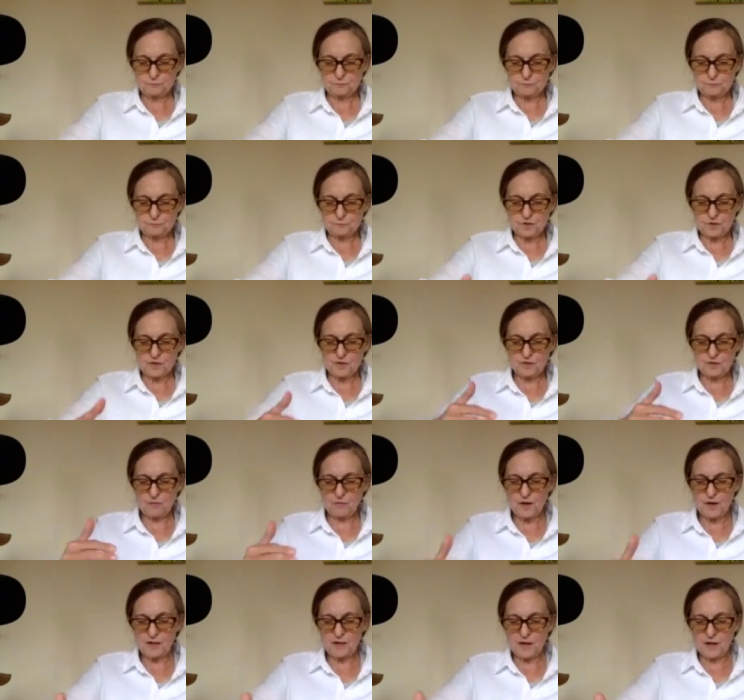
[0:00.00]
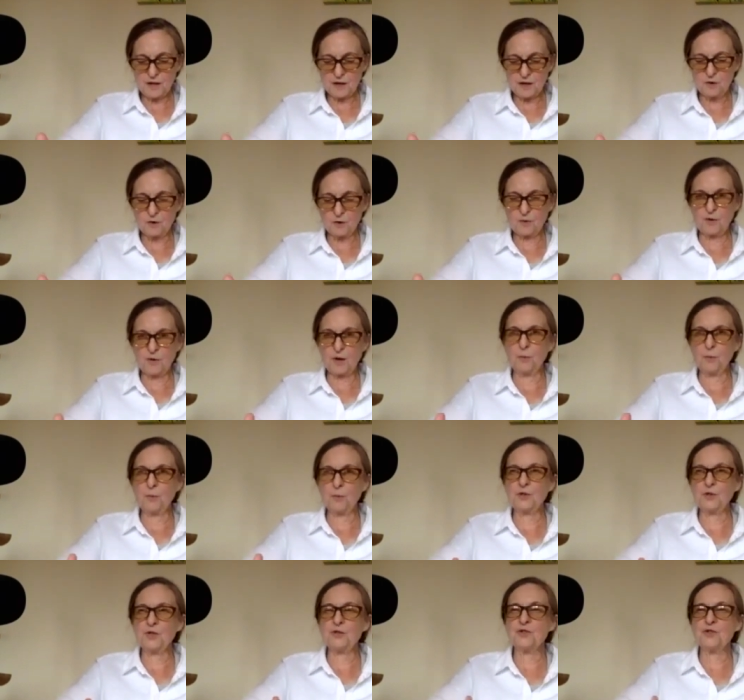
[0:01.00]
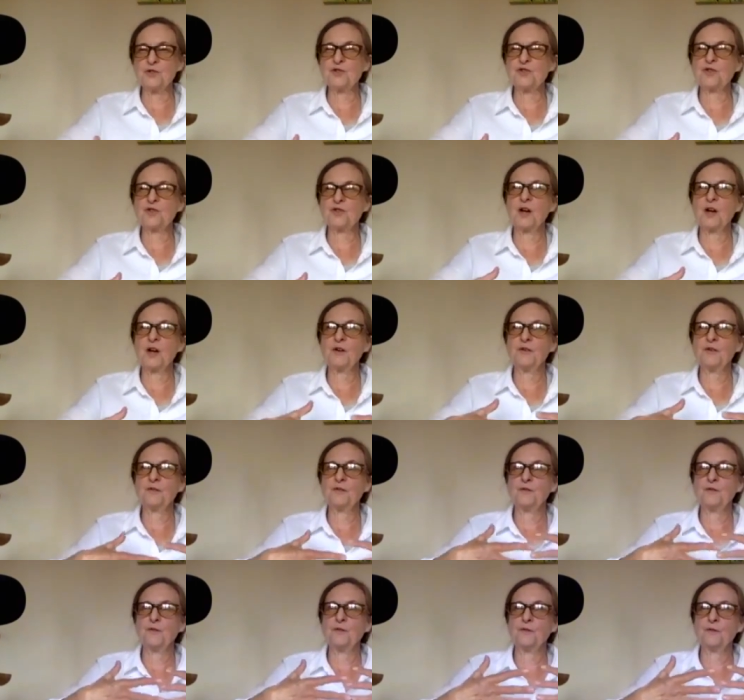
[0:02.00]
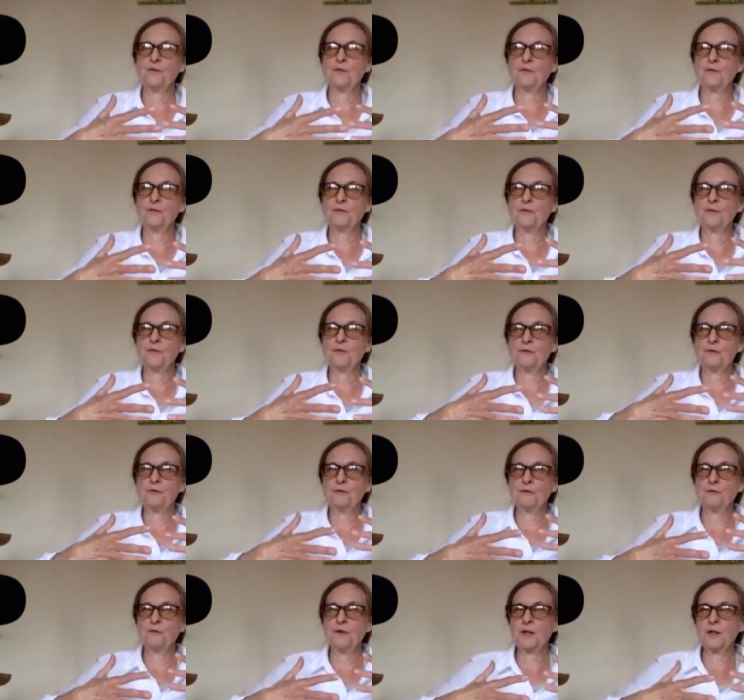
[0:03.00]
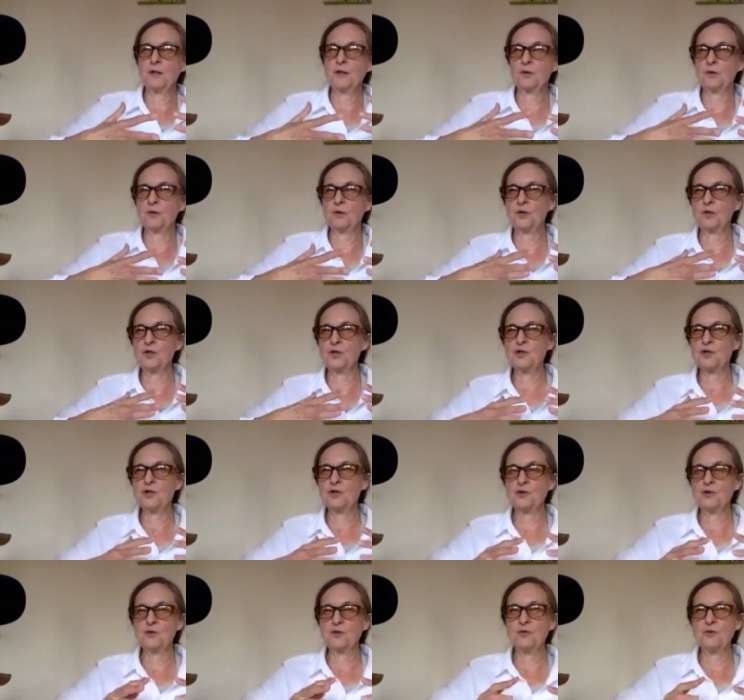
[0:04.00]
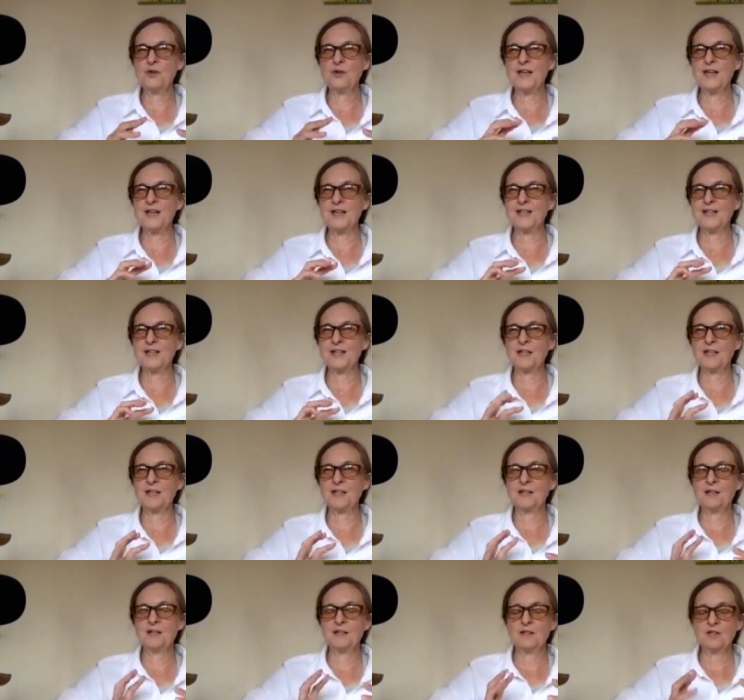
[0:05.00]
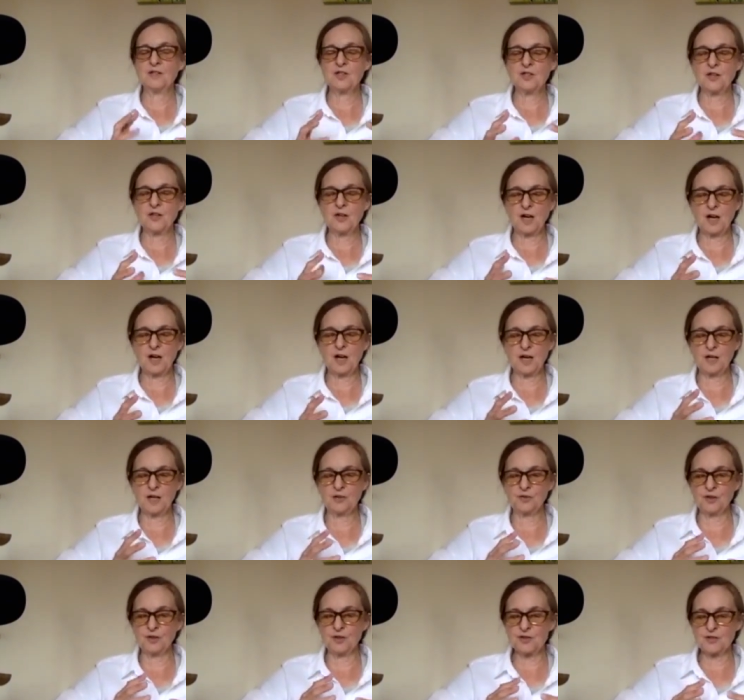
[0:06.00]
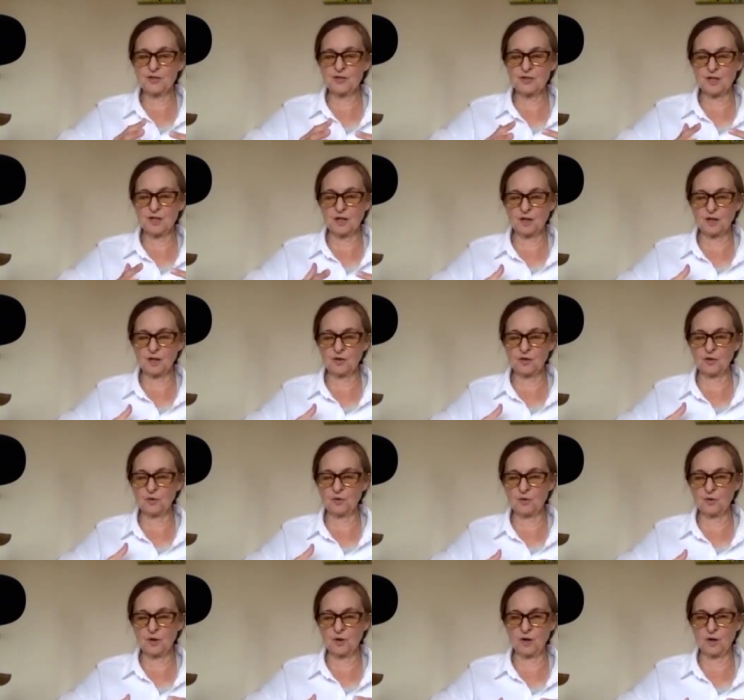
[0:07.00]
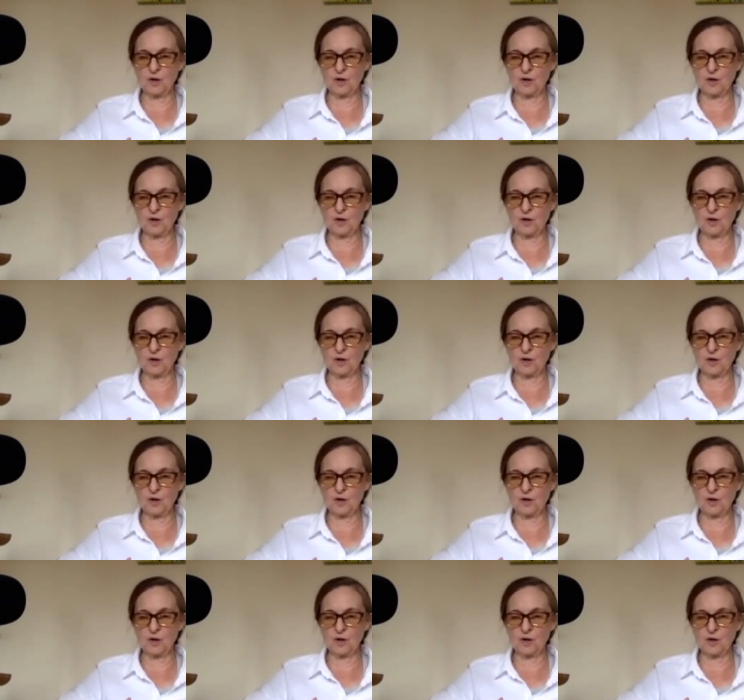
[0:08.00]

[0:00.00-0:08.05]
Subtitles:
So right now, I want you to try and feel and tune in to the kindness in your heart.